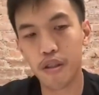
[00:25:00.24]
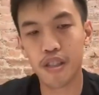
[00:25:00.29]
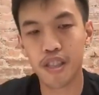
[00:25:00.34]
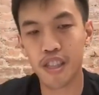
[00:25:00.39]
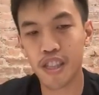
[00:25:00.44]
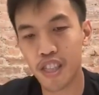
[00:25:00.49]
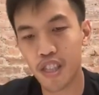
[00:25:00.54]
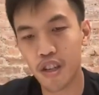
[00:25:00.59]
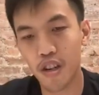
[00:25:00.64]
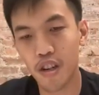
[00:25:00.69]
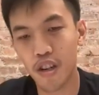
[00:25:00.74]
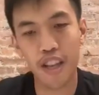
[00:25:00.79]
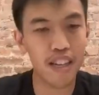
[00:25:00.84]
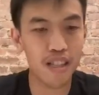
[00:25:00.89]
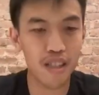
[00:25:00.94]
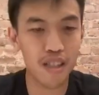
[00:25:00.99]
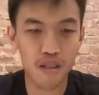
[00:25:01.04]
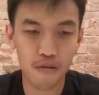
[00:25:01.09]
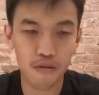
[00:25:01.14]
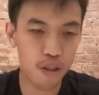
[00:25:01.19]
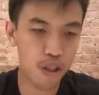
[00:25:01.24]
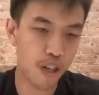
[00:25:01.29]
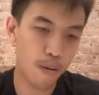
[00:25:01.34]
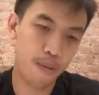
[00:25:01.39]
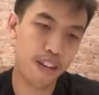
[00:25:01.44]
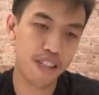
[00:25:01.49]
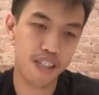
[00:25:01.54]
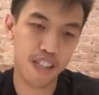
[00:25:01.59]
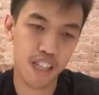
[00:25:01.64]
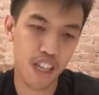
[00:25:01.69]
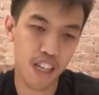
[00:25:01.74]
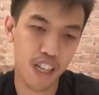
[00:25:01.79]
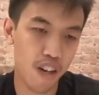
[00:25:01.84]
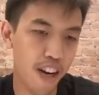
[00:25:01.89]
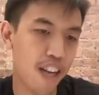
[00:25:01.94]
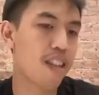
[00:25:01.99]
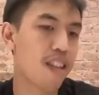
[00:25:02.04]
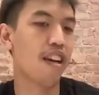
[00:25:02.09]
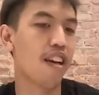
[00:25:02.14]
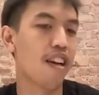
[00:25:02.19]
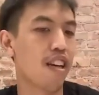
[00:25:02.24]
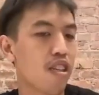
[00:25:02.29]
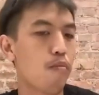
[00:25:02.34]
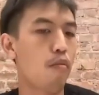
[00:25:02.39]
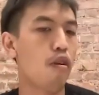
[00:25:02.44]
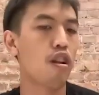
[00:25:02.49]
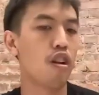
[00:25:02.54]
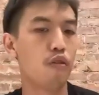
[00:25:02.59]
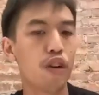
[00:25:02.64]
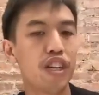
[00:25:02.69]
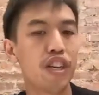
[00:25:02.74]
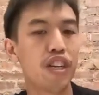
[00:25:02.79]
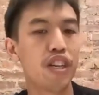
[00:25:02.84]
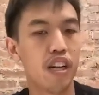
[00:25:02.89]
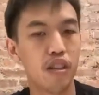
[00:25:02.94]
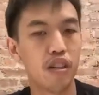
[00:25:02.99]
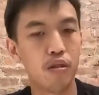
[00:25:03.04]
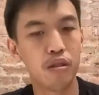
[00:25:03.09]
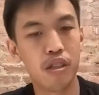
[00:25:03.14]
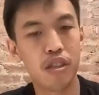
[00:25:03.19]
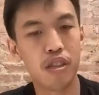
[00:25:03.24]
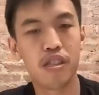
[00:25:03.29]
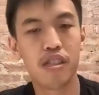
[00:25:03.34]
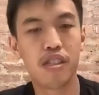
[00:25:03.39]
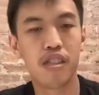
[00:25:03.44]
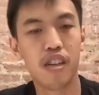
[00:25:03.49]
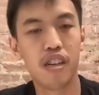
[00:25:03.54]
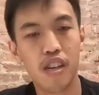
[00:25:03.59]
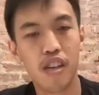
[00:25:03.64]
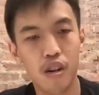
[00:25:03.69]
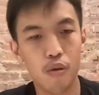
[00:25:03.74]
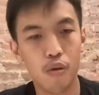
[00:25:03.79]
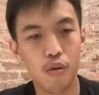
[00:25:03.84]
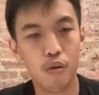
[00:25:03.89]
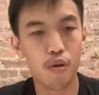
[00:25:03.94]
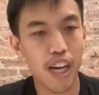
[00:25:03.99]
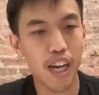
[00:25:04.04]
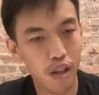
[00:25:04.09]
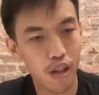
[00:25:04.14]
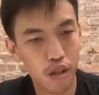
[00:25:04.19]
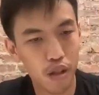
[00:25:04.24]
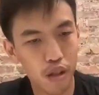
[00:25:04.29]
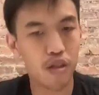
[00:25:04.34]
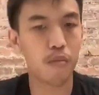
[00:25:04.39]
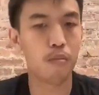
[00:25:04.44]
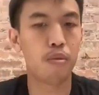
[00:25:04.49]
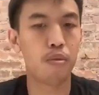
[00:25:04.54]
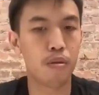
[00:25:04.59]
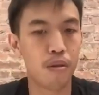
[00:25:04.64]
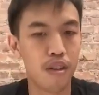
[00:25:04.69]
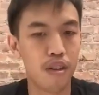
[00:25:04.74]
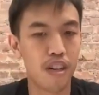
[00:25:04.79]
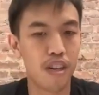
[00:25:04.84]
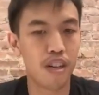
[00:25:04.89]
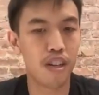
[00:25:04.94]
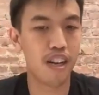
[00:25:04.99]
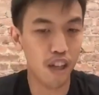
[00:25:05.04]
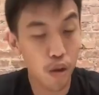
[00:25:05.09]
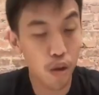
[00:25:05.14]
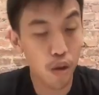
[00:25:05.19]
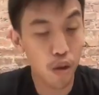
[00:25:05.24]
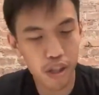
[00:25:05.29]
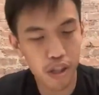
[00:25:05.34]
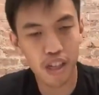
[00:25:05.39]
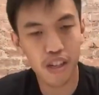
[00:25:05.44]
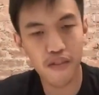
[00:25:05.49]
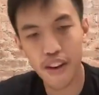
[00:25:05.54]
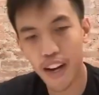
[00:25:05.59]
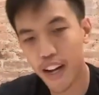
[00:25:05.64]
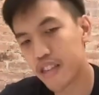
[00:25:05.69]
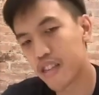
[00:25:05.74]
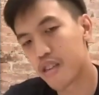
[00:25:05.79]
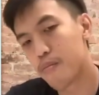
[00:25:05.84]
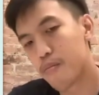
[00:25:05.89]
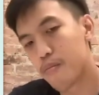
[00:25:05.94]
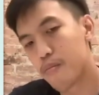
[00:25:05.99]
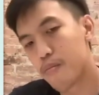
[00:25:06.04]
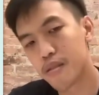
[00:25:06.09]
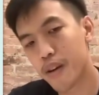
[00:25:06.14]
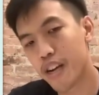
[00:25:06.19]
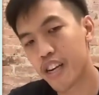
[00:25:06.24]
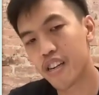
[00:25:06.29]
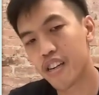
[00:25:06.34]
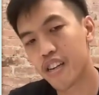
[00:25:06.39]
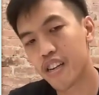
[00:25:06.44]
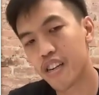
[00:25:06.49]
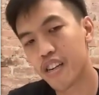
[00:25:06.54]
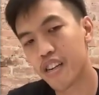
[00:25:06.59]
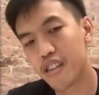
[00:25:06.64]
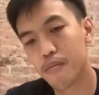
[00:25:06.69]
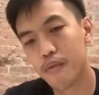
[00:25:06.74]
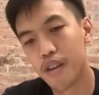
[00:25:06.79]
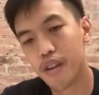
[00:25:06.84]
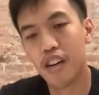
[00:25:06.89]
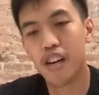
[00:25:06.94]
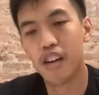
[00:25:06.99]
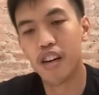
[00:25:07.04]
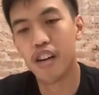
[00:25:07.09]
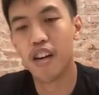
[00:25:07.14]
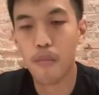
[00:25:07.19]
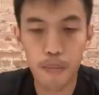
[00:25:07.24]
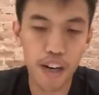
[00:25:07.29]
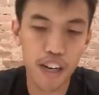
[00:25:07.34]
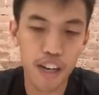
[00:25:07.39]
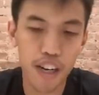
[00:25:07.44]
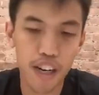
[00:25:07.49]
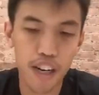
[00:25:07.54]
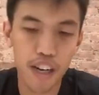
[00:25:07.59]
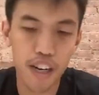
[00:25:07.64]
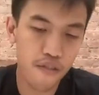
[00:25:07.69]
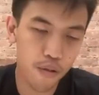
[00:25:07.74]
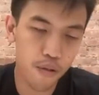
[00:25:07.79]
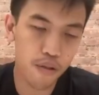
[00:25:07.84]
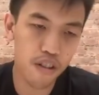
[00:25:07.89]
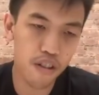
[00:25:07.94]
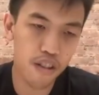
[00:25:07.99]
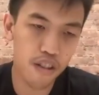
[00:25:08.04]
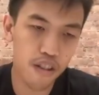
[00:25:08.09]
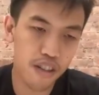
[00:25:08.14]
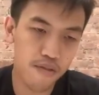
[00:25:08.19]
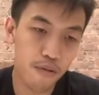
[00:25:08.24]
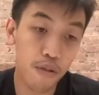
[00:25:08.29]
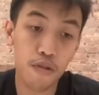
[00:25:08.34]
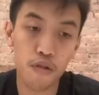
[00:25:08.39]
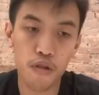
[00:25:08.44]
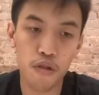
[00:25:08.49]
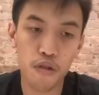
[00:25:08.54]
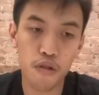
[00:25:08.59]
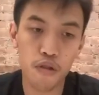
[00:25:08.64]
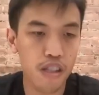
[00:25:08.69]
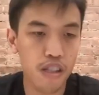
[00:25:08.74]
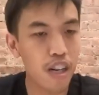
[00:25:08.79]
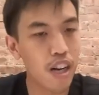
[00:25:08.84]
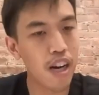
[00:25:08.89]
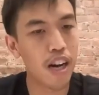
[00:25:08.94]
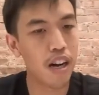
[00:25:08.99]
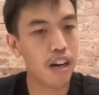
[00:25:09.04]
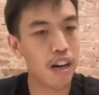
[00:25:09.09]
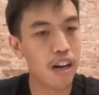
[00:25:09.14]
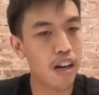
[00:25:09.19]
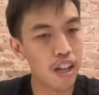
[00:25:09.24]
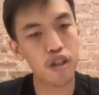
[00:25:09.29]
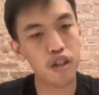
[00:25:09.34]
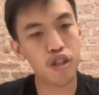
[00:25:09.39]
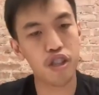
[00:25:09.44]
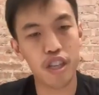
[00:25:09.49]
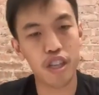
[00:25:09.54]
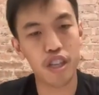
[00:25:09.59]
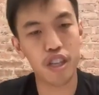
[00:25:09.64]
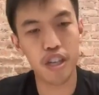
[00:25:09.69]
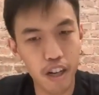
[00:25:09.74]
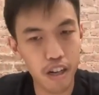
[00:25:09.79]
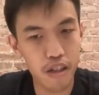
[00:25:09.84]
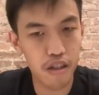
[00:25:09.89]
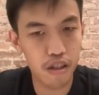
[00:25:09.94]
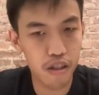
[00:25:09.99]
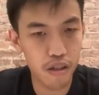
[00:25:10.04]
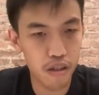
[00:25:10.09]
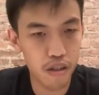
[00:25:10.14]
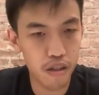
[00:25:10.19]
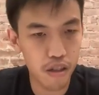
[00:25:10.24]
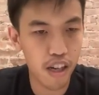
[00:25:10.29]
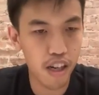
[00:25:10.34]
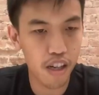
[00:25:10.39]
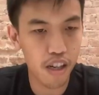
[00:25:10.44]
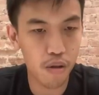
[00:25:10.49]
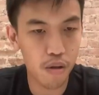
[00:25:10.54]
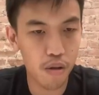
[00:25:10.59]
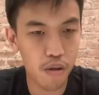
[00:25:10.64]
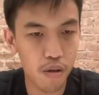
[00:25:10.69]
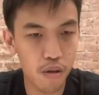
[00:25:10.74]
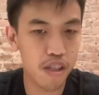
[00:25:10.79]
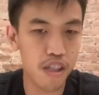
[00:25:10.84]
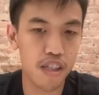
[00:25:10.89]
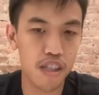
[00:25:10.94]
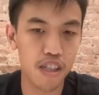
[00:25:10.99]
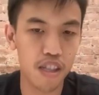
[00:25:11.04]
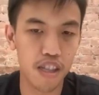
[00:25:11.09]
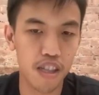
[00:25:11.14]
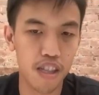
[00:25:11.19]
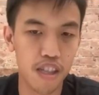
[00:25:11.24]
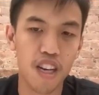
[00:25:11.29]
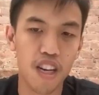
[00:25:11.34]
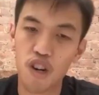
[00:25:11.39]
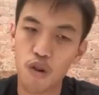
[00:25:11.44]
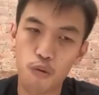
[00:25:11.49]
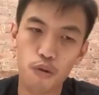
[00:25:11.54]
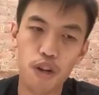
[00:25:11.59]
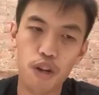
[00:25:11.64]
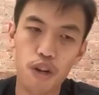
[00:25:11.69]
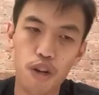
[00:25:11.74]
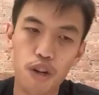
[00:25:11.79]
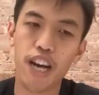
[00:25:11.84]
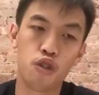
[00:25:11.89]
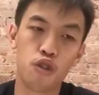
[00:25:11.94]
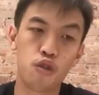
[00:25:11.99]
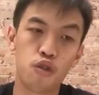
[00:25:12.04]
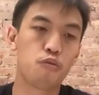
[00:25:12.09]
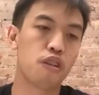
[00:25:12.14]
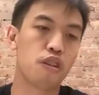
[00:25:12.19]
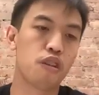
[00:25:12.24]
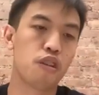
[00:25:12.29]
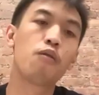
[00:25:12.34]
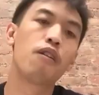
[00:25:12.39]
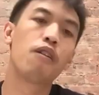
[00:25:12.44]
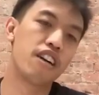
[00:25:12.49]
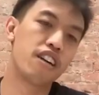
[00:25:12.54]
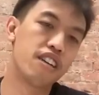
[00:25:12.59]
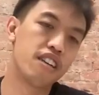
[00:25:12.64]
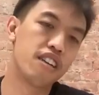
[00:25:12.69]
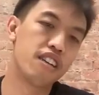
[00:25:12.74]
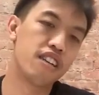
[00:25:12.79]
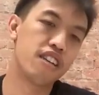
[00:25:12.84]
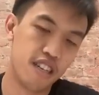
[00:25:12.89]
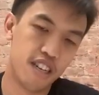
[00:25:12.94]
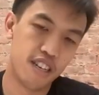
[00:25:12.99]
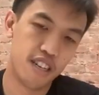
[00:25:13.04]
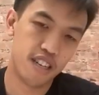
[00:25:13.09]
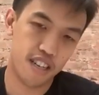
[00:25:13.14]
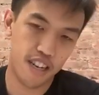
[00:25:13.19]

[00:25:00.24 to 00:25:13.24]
USDC or less, which are basically, right, like smaller retail users. we actually support like using the validator-based mechanism, but for withdrawals larger than 100 USDC, we actually do require